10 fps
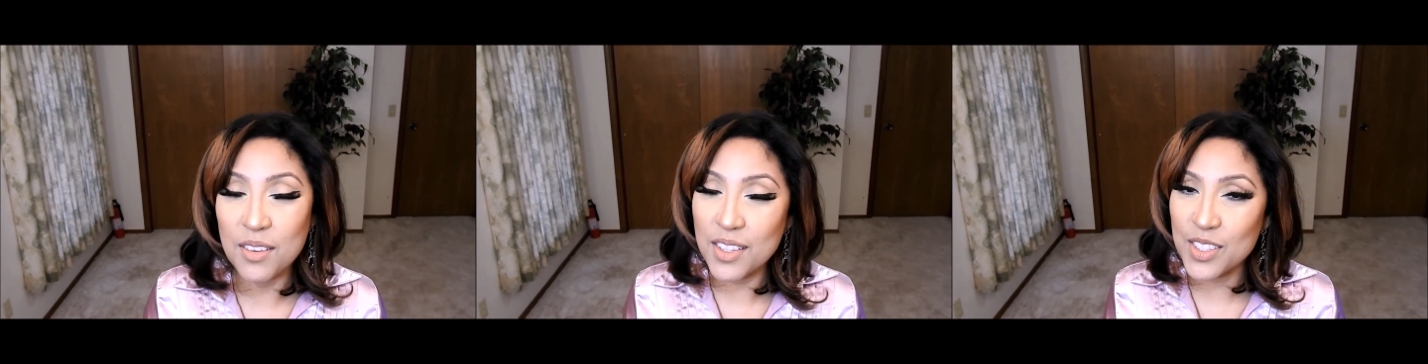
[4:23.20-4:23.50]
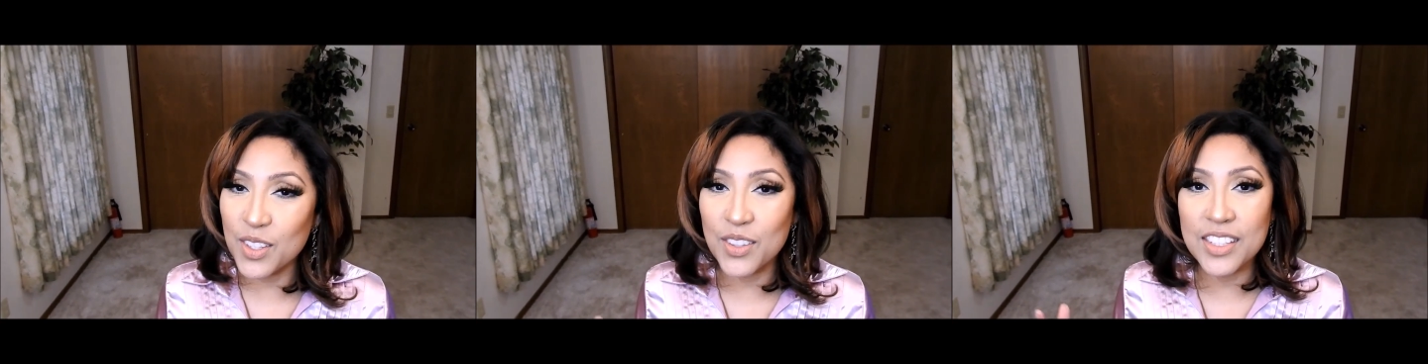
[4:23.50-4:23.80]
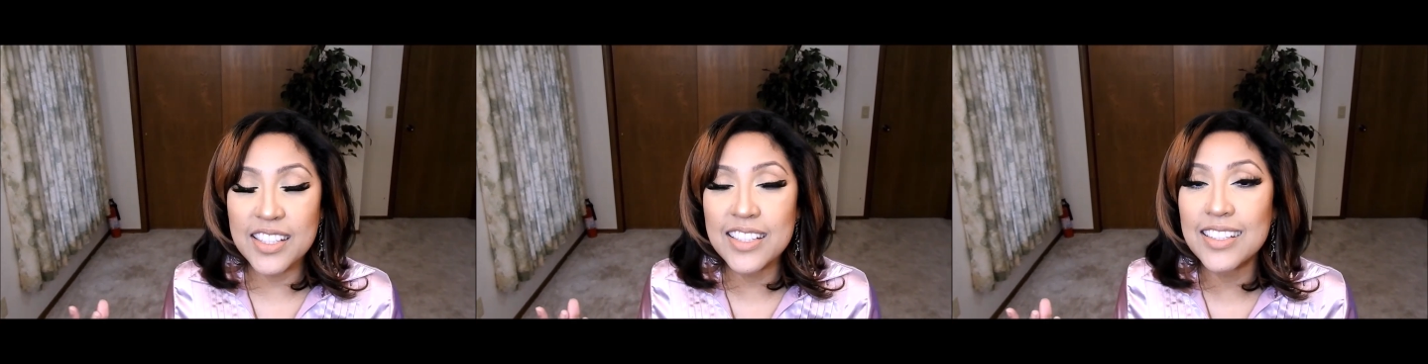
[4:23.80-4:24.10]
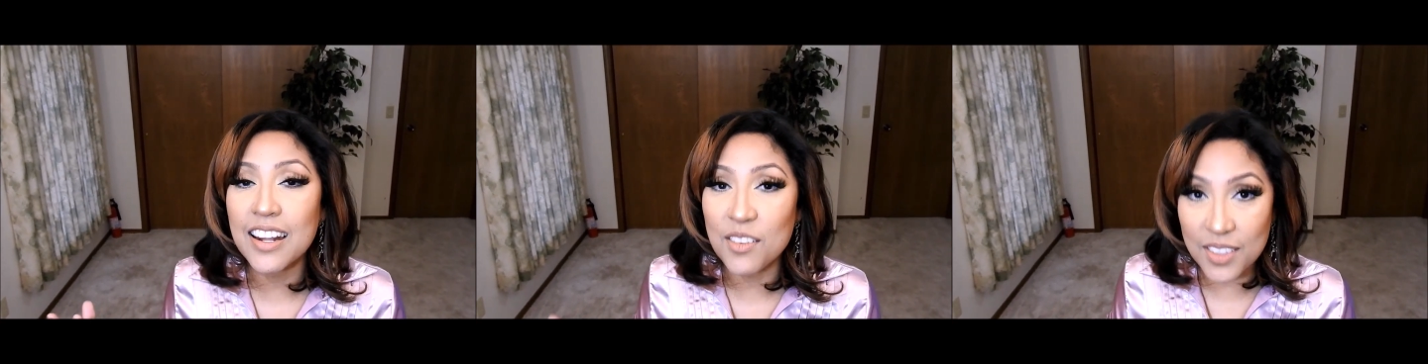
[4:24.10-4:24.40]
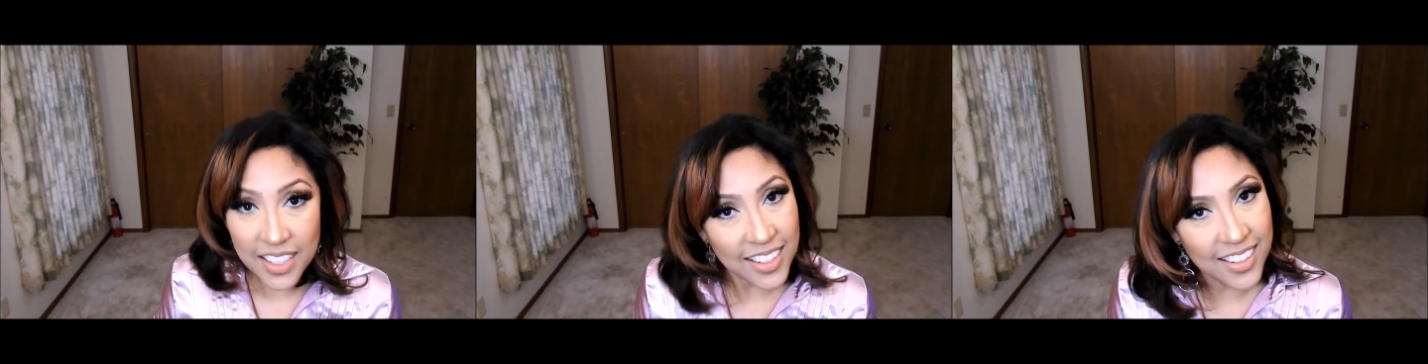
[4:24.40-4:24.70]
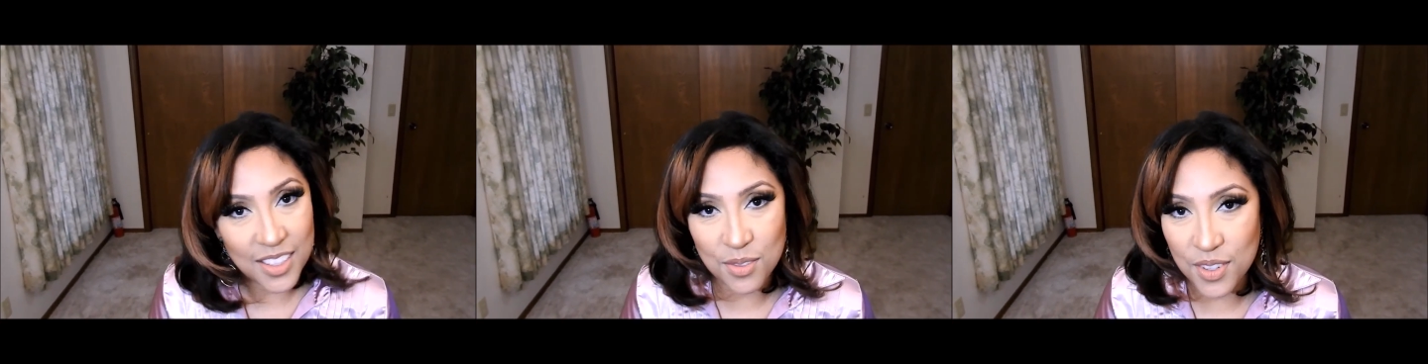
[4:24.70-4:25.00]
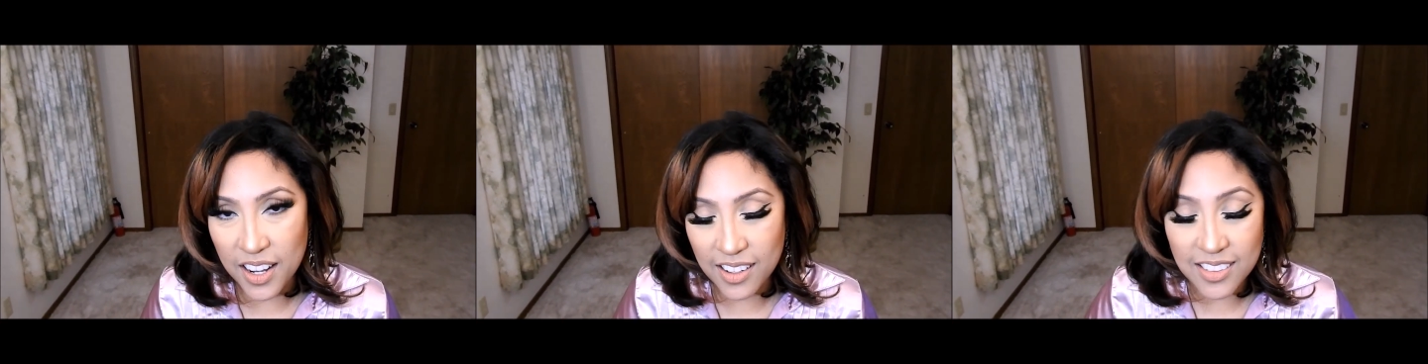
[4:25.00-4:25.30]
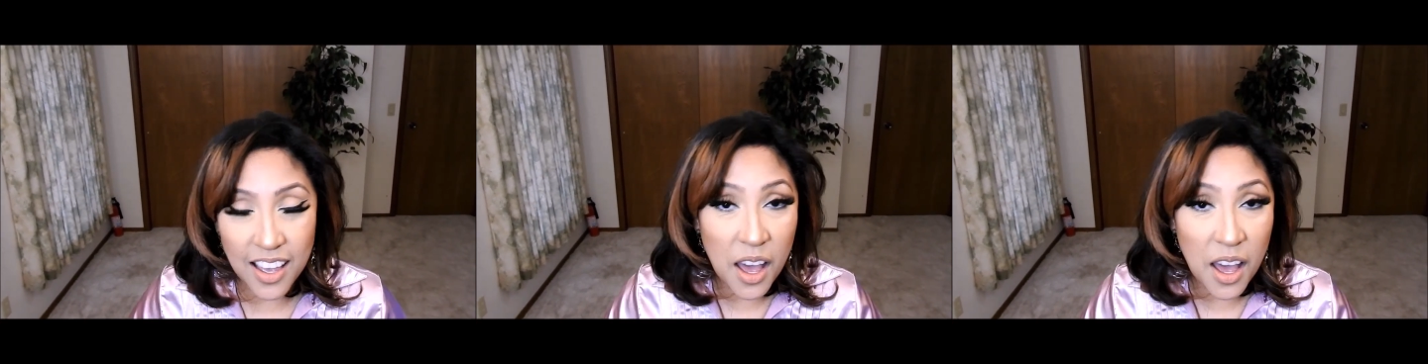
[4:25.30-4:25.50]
Even so, this is a really nice fragrance.